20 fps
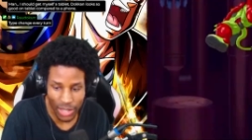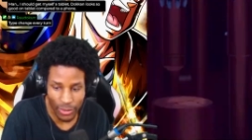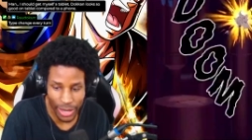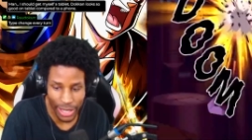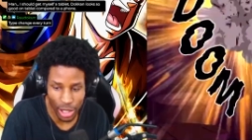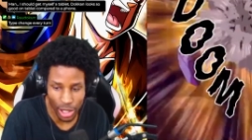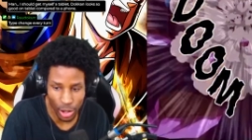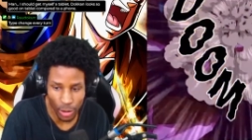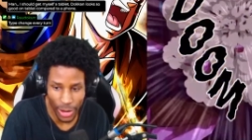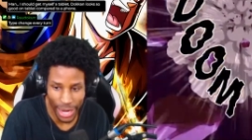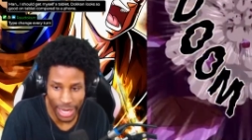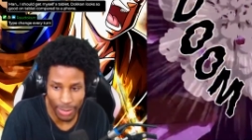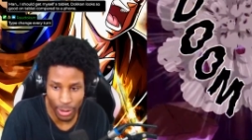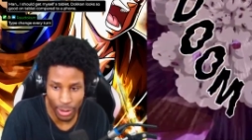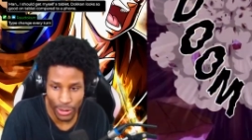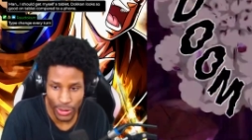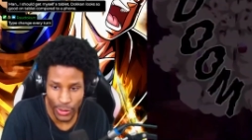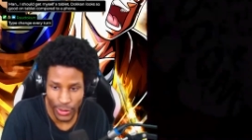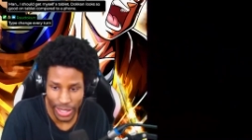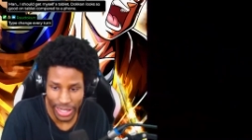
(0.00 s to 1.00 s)
why you're a
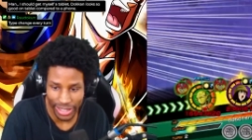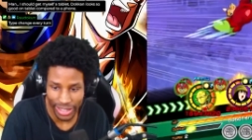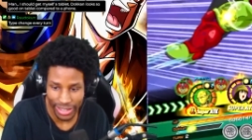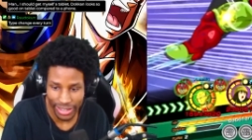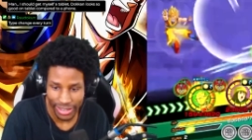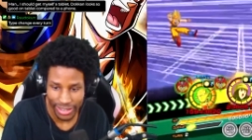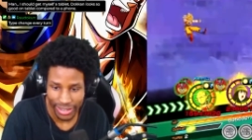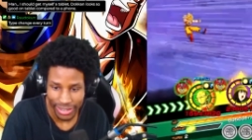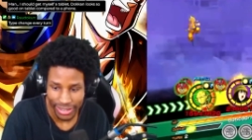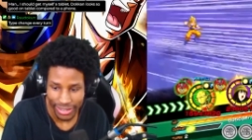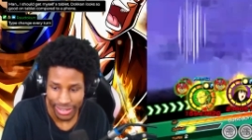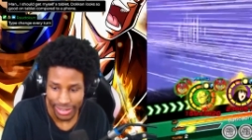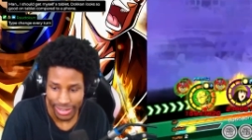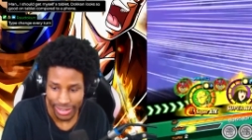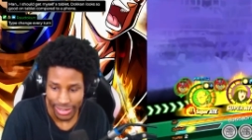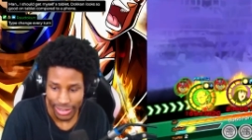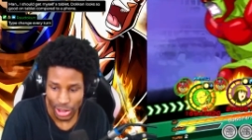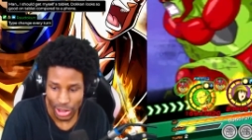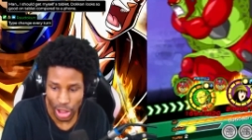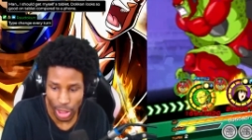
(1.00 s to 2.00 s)
rainbow unit.
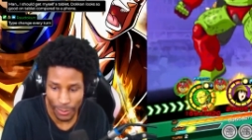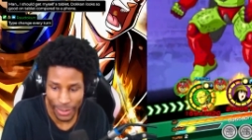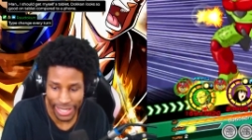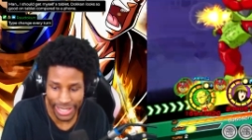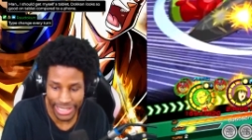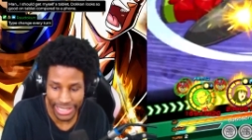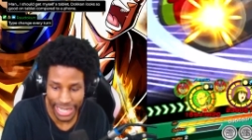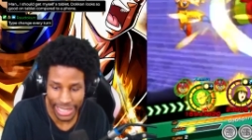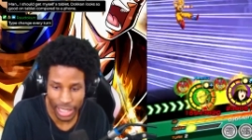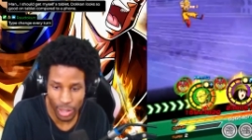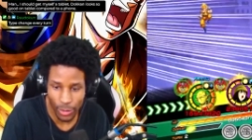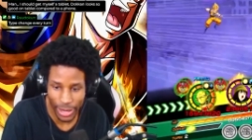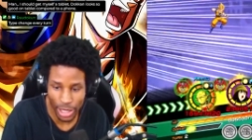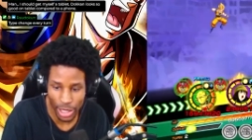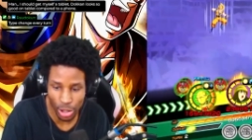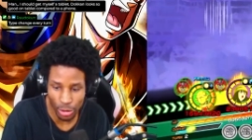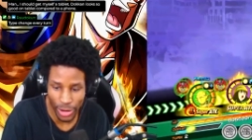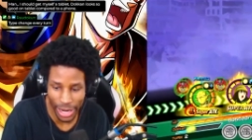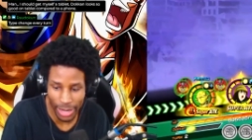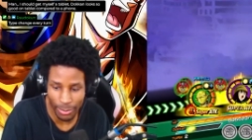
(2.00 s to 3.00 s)
Show me exactly why
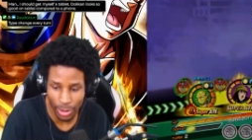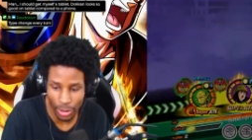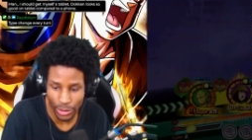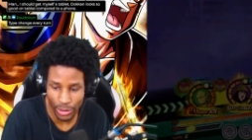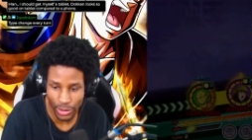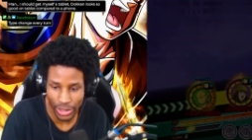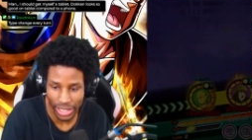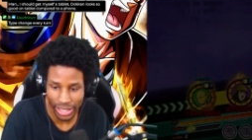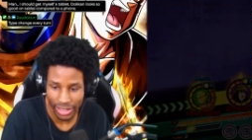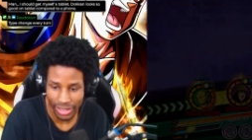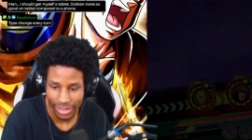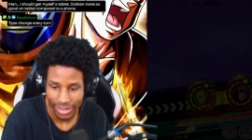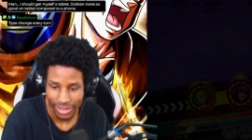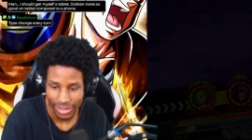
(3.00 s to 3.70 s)
you're a rainbow unit.